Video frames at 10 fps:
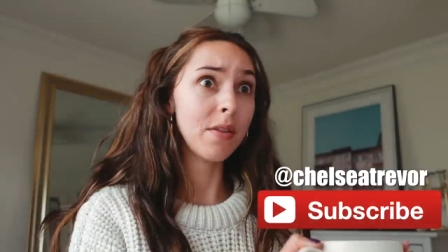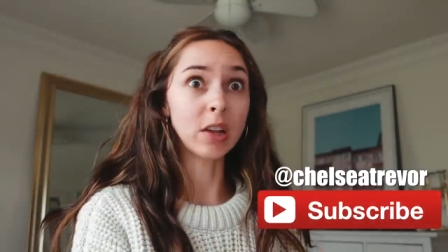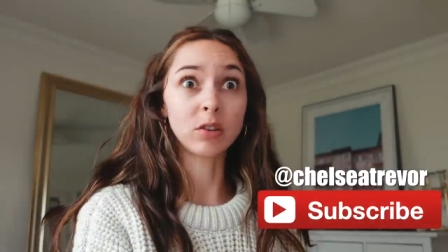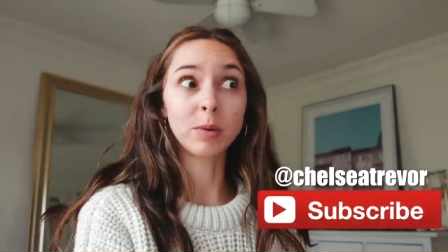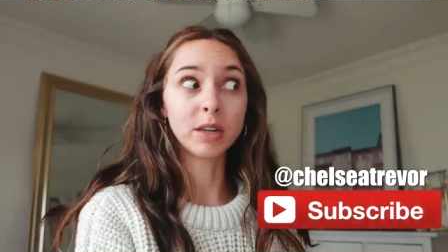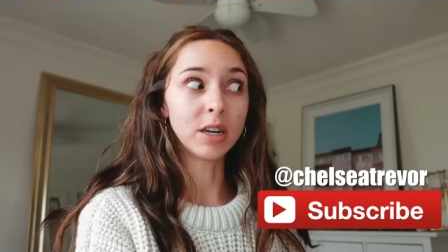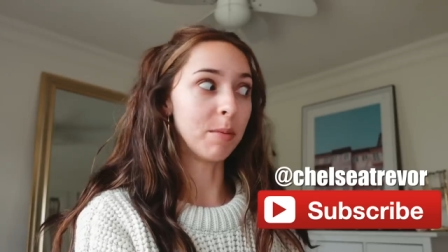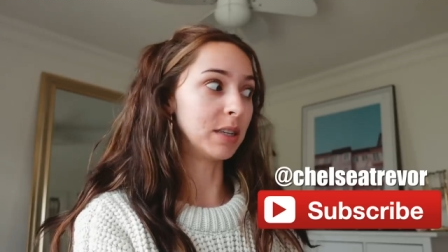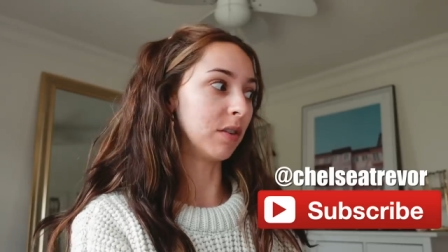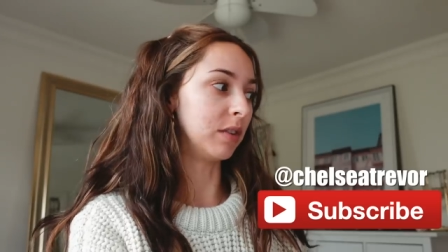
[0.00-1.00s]
That's what I'm gonna tell
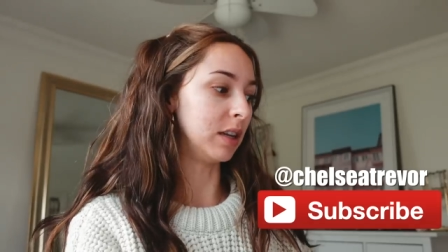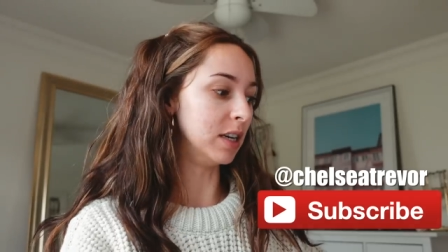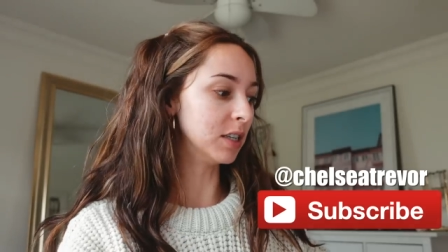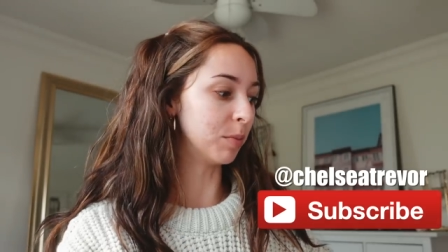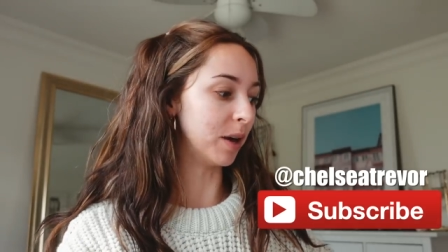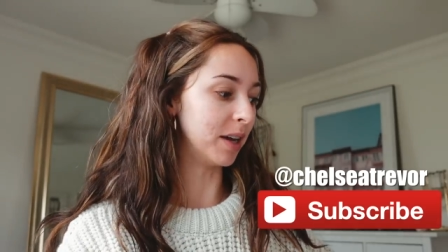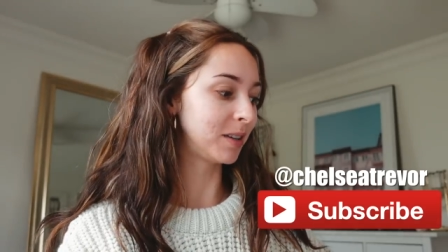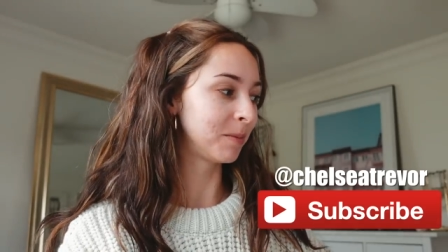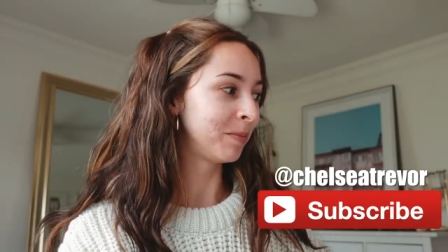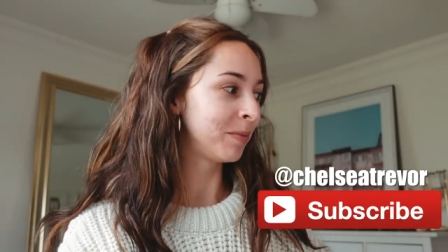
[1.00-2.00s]
myself at least,
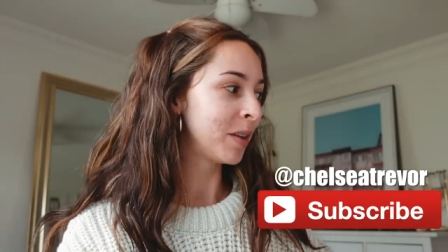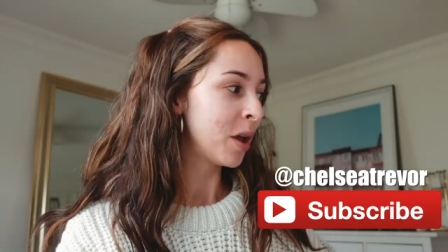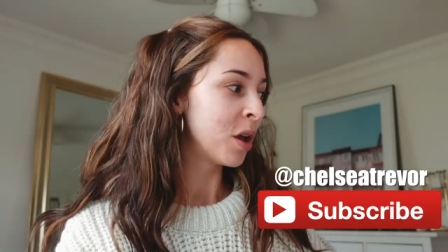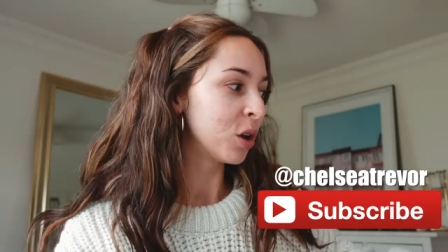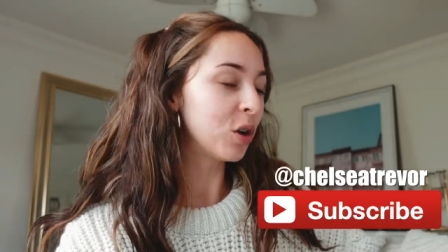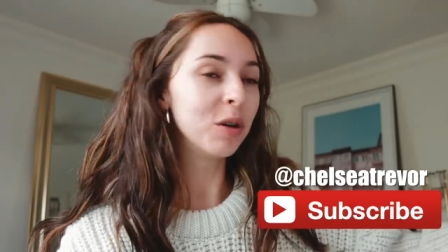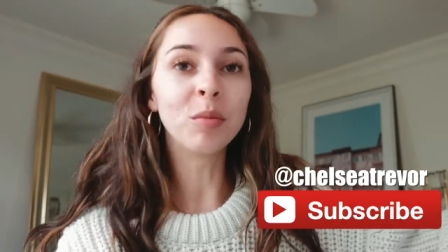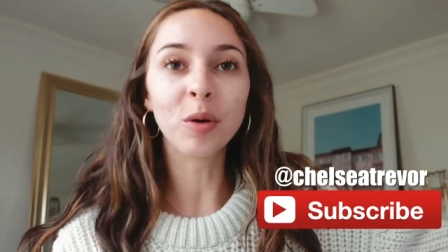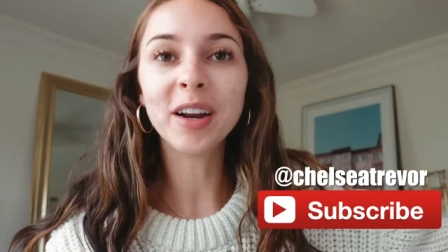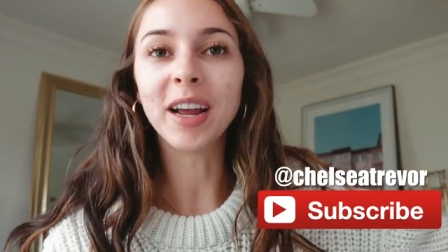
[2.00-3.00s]
but good
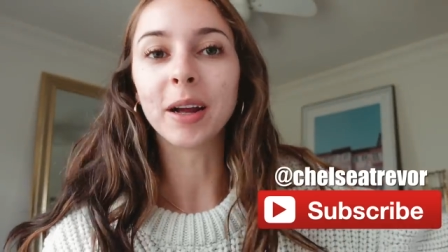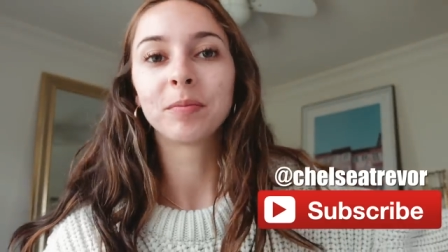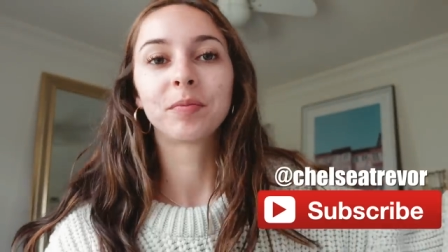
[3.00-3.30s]
morning.